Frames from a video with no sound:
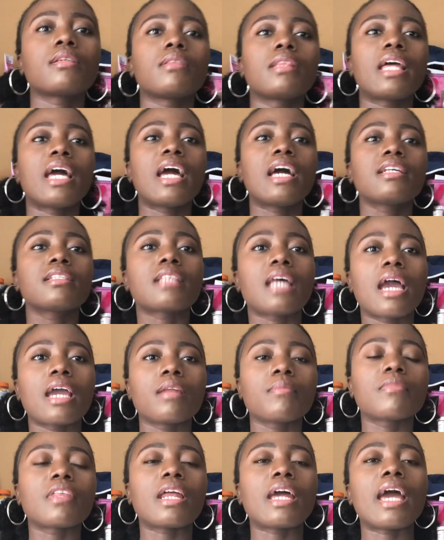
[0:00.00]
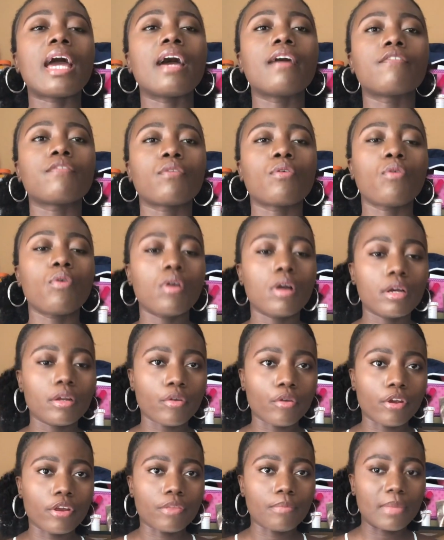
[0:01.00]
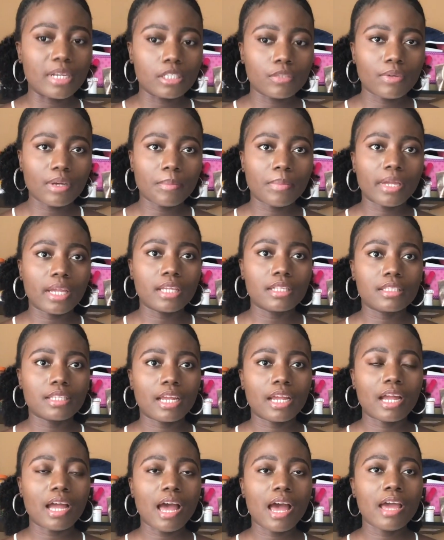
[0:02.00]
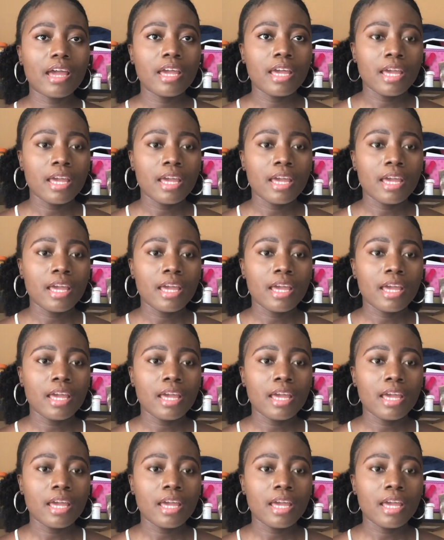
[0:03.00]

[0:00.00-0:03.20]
last item that I have on are my sweatpants that I got,